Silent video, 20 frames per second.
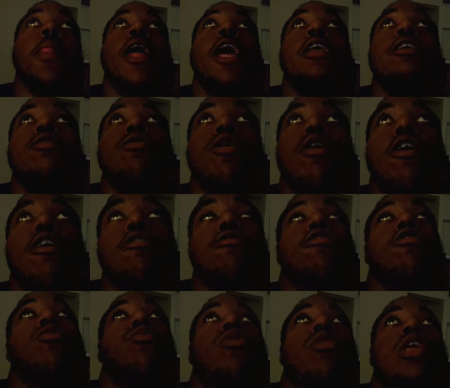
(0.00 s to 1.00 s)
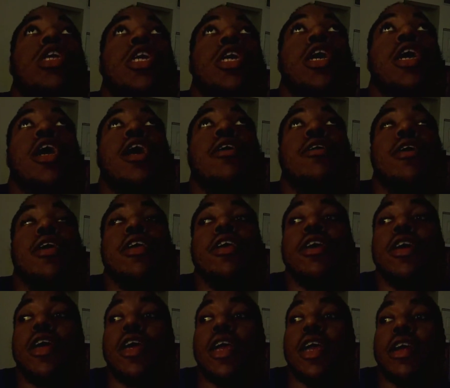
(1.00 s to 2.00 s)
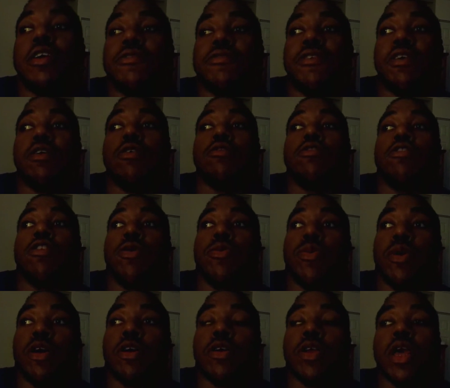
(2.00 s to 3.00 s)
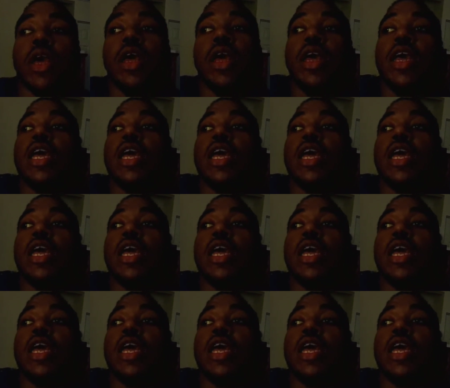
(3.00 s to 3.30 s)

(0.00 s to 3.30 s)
And you also want your earphones to work